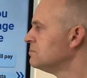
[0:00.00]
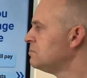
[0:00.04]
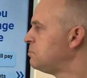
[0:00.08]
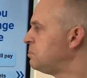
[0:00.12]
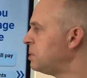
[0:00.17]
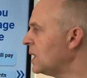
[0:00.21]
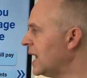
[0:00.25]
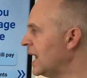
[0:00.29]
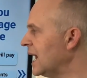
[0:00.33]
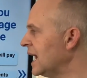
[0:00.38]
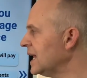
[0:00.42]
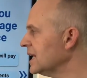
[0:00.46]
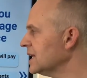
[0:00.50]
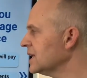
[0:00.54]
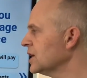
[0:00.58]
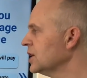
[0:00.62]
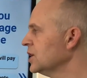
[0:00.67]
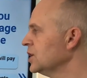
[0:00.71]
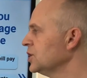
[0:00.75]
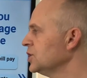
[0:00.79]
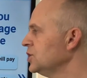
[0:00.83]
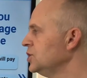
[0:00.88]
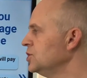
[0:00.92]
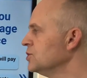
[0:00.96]

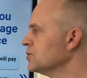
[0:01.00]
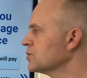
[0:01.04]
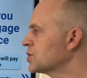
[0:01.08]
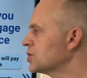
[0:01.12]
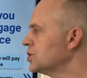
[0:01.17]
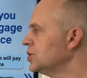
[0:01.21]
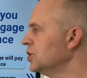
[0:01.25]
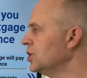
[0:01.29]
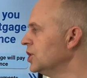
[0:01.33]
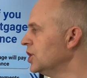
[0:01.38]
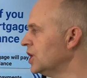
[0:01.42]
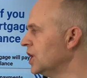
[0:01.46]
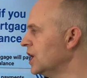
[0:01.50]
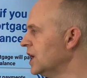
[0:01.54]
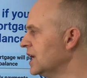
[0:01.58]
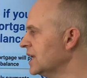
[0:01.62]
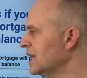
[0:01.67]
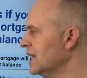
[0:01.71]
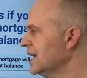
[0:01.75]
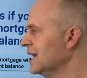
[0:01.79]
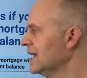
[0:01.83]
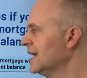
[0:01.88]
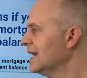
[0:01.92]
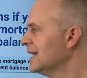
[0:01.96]
But you
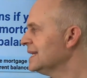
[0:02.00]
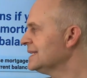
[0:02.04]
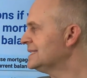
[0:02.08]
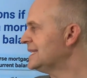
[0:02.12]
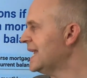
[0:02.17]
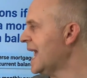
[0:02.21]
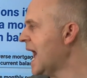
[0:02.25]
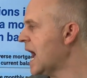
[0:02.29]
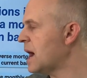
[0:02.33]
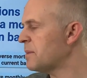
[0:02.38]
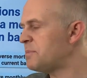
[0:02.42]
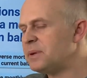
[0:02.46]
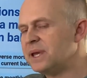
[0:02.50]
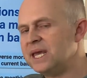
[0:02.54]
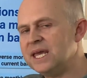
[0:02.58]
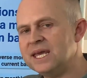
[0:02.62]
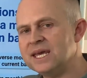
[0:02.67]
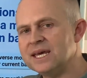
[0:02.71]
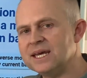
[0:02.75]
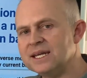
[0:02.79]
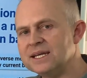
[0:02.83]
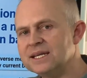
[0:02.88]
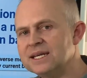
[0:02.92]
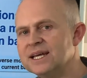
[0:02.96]
could tap
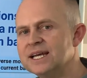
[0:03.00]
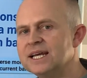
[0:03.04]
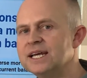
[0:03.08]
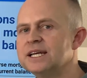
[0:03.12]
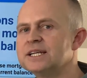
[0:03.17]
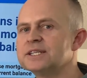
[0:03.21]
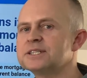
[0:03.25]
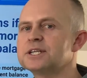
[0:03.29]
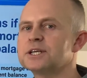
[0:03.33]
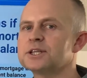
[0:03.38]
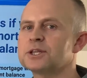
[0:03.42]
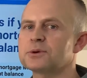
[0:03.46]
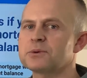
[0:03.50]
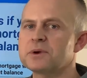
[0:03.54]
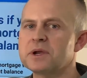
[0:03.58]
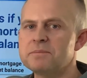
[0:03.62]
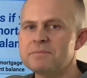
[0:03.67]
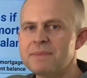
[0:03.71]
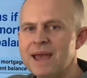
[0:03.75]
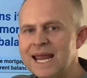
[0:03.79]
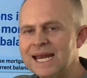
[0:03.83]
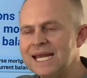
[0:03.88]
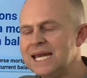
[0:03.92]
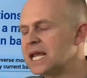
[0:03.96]
in to the
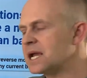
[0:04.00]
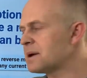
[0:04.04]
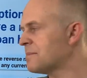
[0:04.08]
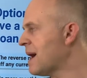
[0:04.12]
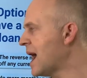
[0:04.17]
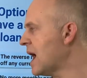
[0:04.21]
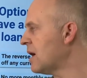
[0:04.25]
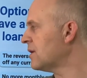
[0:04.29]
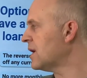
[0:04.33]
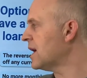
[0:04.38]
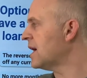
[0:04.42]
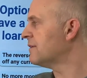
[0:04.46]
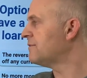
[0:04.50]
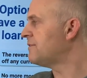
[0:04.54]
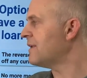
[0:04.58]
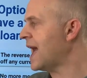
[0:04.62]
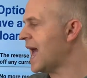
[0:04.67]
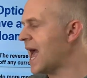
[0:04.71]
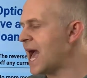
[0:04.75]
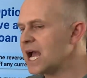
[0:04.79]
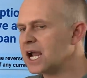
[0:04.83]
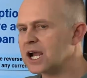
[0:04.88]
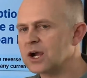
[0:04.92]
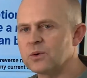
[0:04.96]
remaining amount of
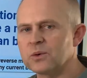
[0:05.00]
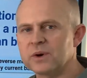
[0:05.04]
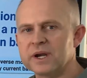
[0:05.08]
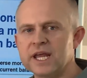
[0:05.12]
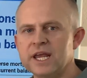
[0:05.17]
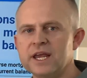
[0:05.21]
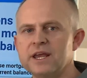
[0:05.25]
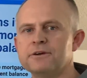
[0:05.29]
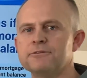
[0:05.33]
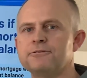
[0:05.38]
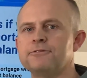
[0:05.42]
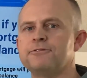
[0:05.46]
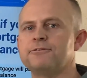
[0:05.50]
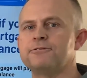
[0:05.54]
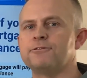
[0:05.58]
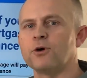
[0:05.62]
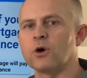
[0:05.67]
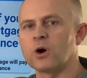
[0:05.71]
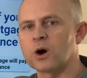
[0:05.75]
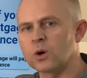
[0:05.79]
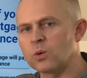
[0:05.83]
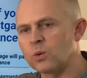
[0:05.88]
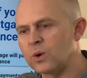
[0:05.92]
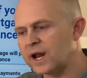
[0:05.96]
equity
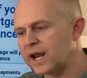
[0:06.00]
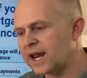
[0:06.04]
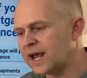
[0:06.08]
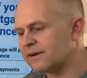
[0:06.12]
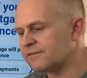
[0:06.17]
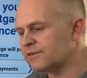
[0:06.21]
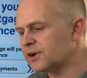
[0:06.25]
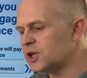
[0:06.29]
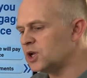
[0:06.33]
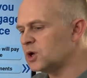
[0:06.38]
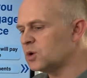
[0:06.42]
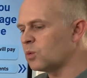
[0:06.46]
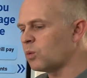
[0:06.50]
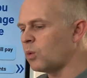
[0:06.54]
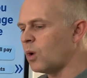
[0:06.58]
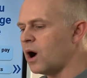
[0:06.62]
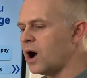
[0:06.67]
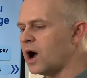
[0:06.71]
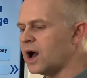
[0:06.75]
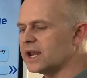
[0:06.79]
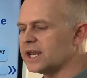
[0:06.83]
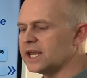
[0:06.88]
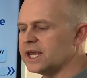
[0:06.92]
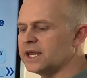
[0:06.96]
for whatever you
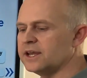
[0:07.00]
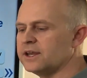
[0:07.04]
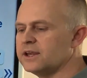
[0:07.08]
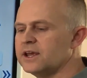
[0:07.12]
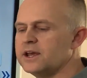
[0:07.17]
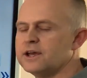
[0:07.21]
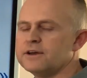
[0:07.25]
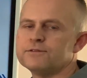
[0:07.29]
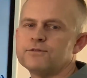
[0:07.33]
wanted,